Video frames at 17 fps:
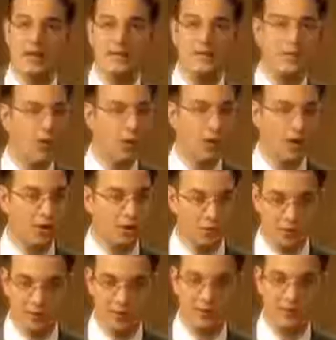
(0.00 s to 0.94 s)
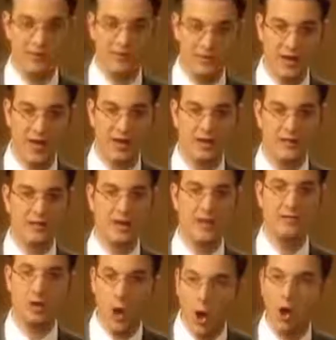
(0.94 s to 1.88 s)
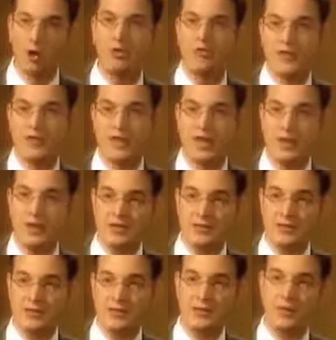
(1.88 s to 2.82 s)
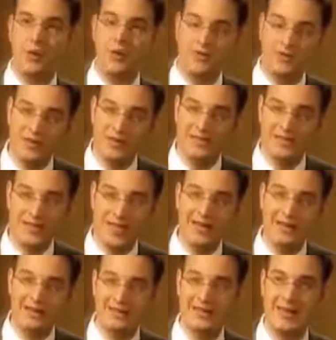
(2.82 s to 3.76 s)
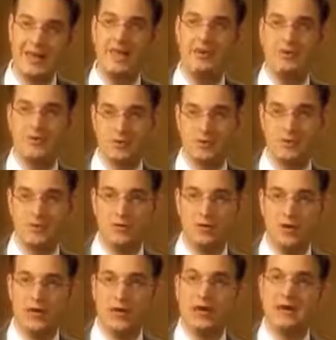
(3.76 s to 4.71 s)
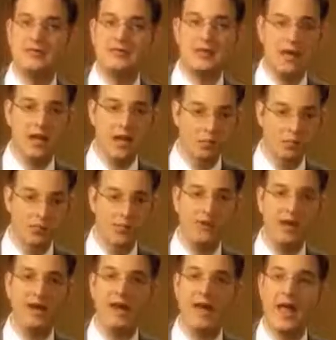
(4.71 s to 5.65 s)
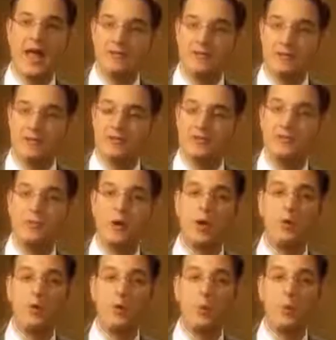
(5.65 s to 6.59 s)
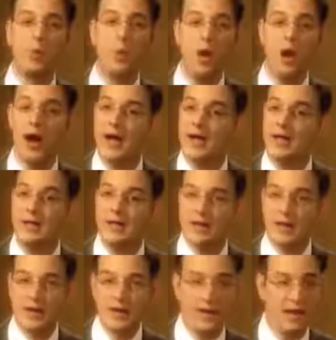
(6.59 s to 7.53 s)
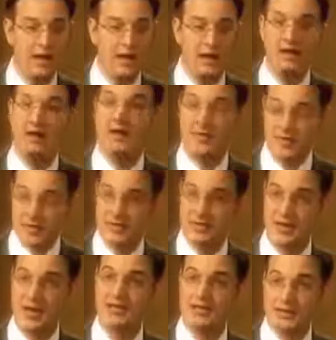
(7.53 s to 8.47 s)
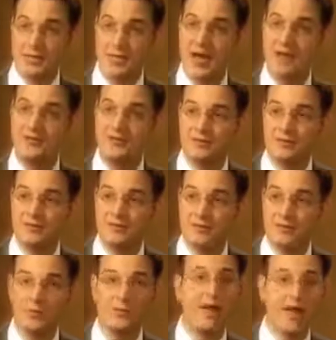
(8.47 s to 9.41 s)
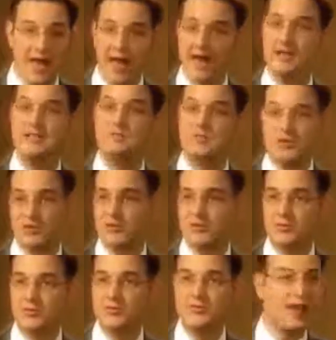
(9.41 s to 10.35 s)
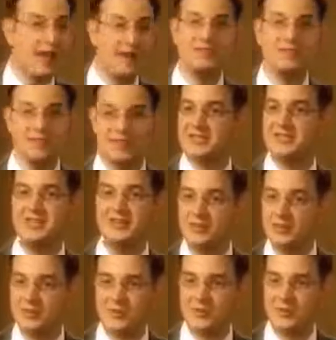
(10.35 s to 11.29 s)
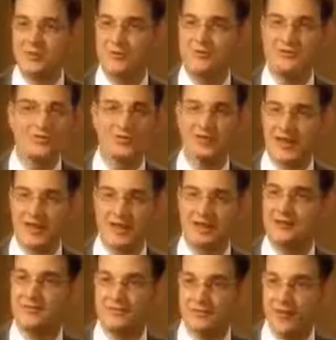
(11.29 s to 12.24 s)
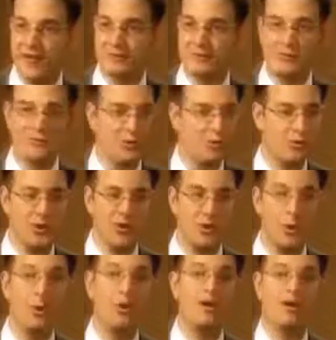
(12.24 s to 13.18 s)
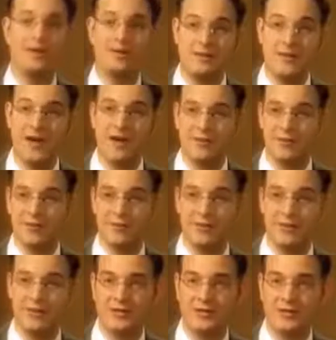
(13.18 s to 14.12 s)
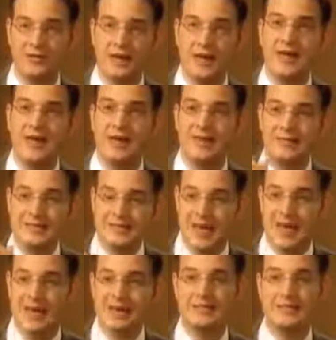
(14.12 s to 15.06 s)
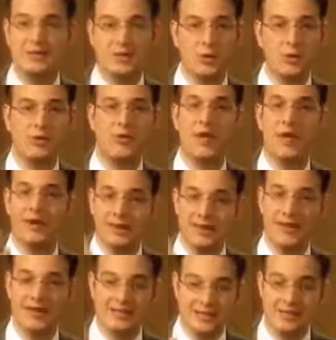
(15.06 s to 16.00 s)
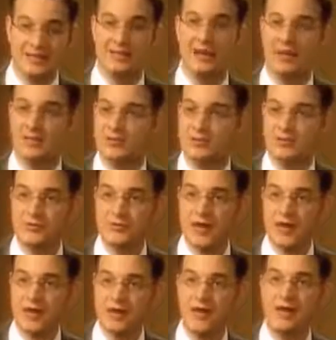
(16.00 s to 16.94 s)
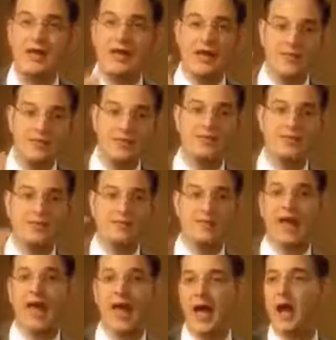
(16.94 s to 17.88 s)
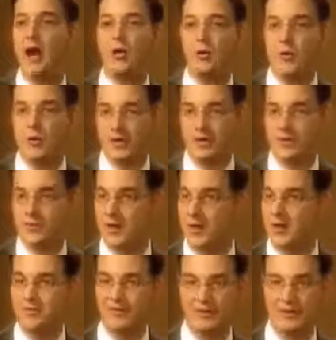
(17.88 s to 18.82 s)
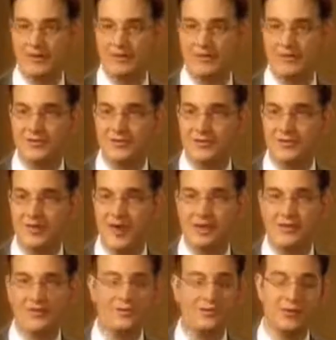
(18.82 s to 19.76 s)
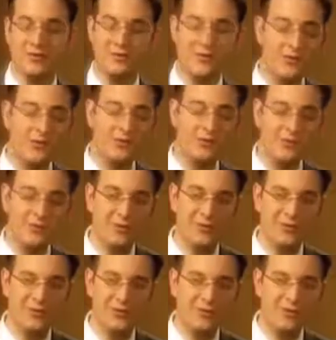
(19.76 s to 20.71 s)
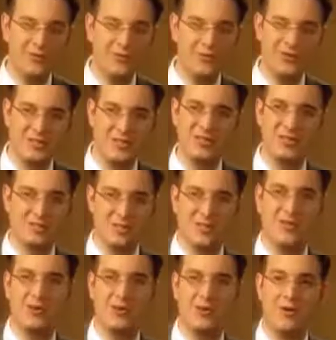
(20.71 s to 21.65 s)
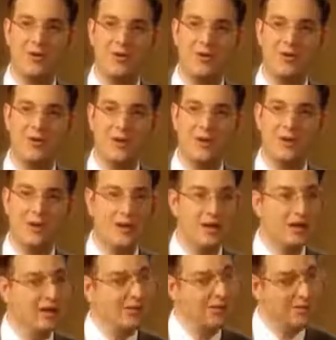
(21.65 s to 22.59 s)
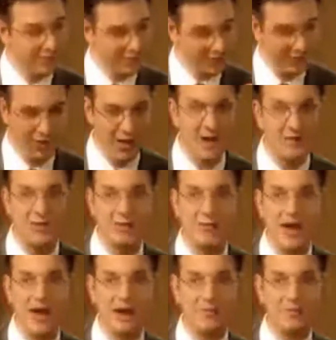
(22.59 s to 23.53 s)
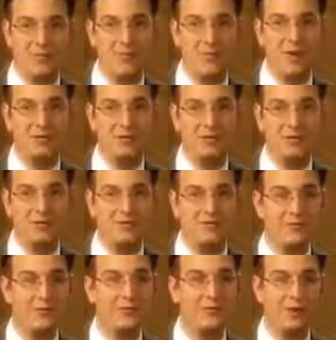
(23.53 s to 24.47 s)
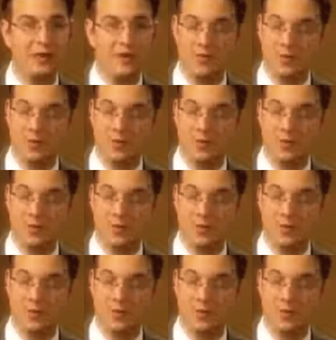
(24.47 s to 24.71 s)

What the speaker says: even though I don't believe science has all of the answers, the one thing science can do is to help provide evidence about why, in this case, the mangosteen fruit has been used and is continued to be used as an anti-inflammatory or an antibacterial agent. And science is showing that, yes, it does do that, and this is how the mangosteen is doing that. So even though there's no such thing as a cure-all, there's a lot to back up the mangosteen fruit